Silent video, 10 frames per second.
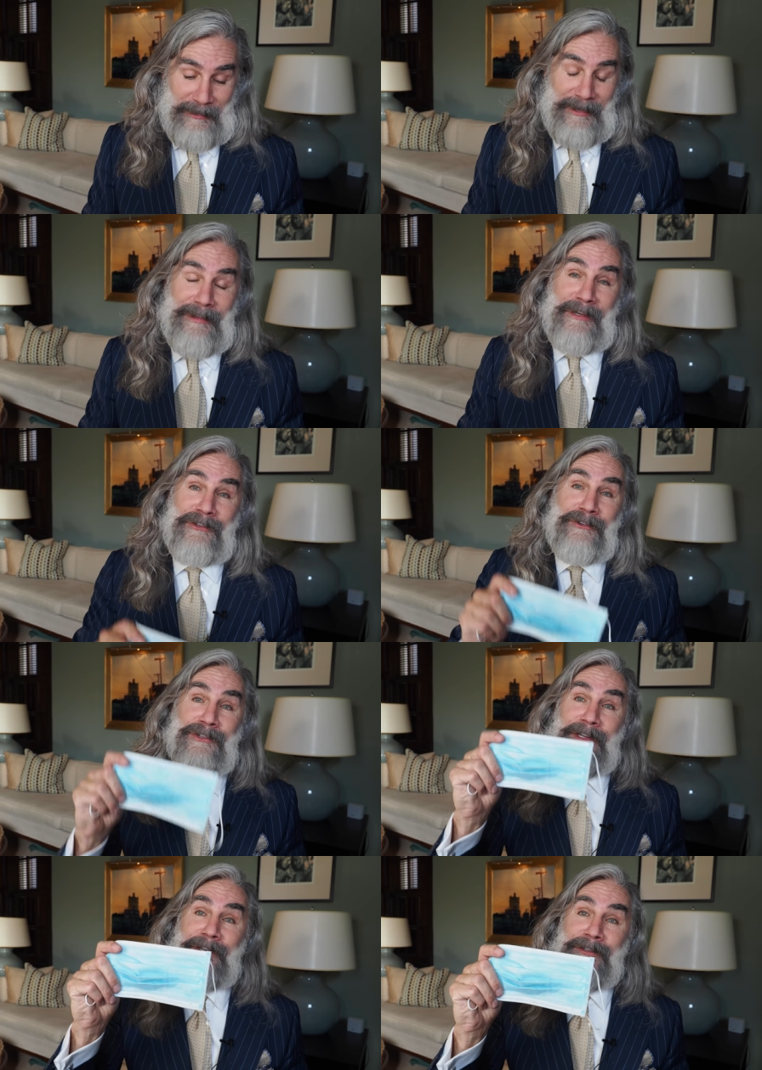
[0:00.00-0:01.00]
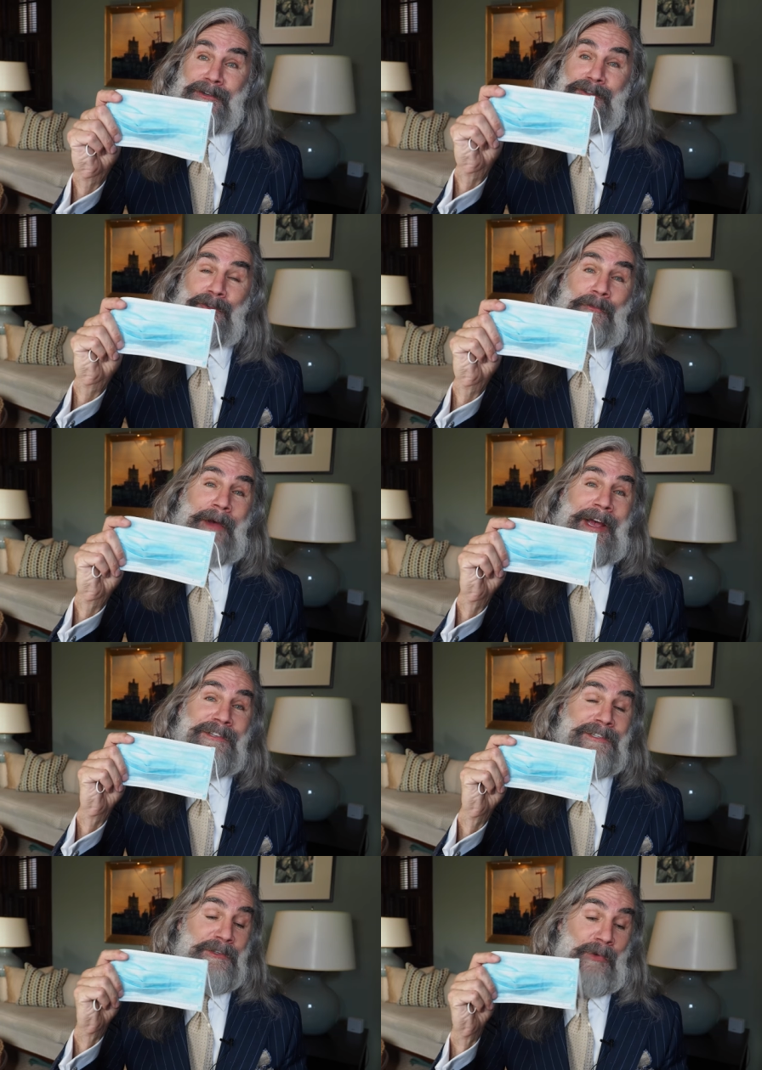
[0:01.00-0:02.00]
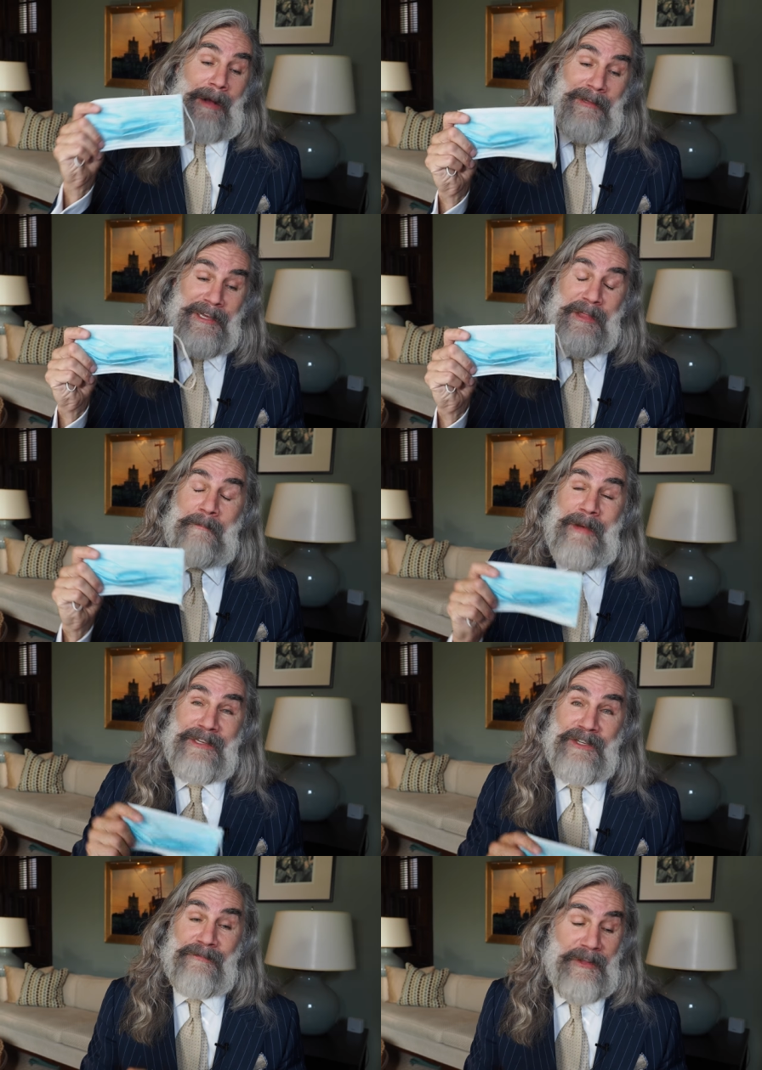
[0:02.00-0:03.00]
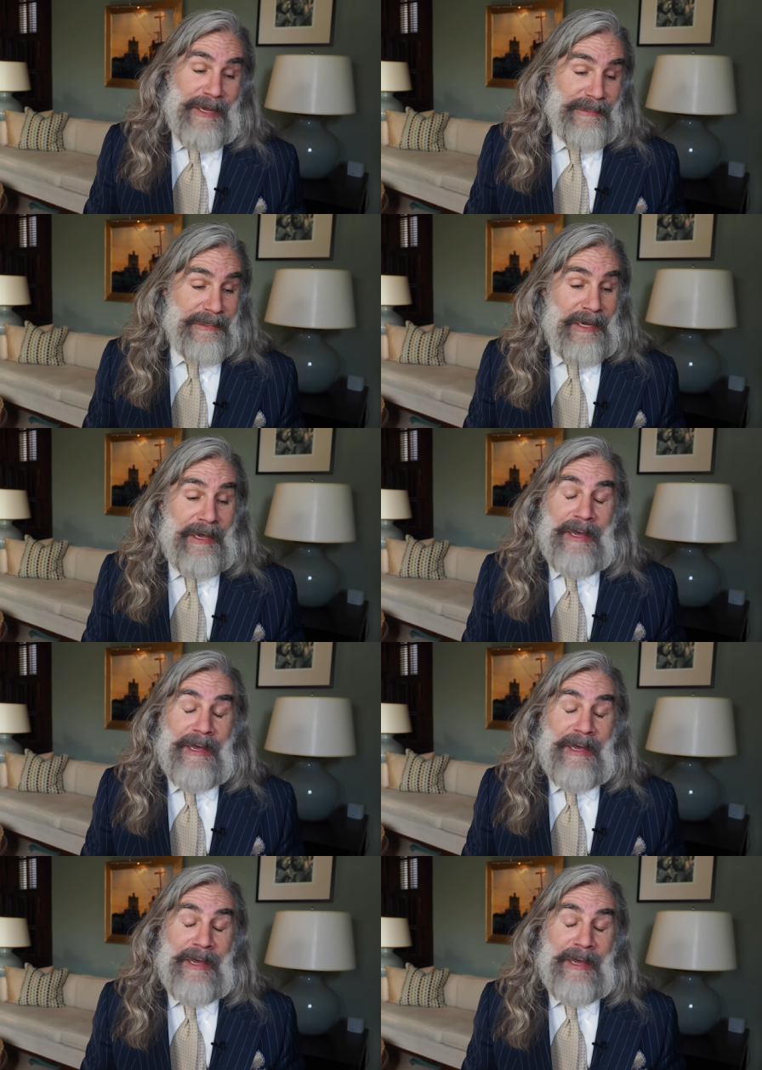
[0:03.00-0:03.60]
and that's usually a surgical mask is probably the best for that.